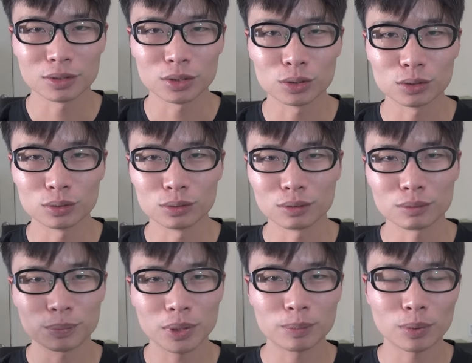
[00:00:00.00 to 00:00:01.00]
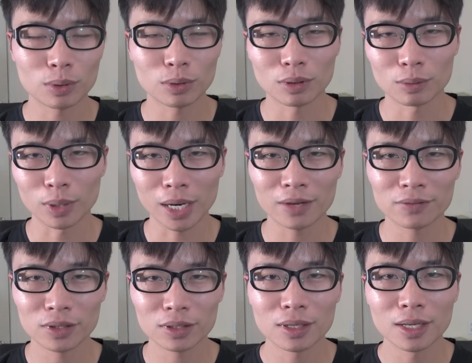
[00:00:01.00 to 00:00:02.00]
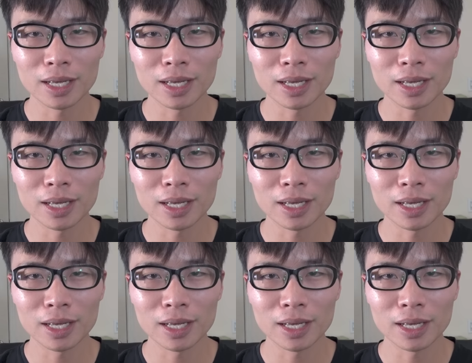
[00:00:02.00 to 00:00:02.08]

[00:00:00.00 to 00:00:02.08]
to people or whatever,